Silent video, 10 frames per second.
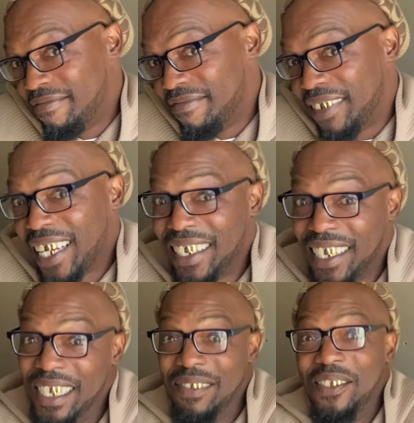that's
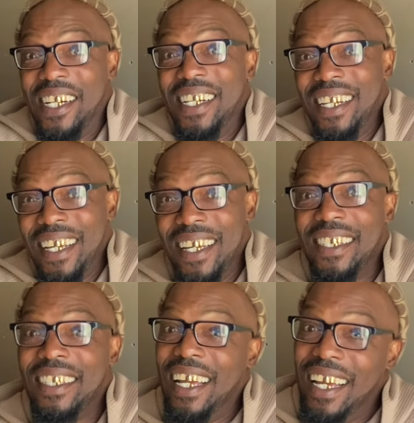just what it is,
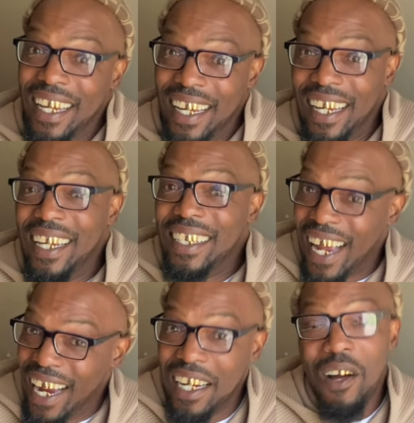and it's
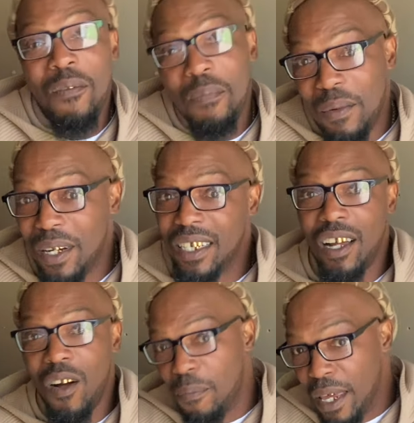kind of going to be what it's
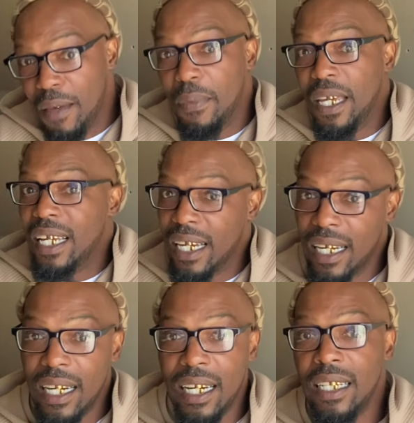going to be,
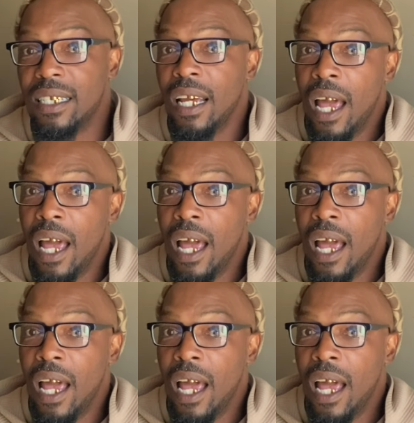because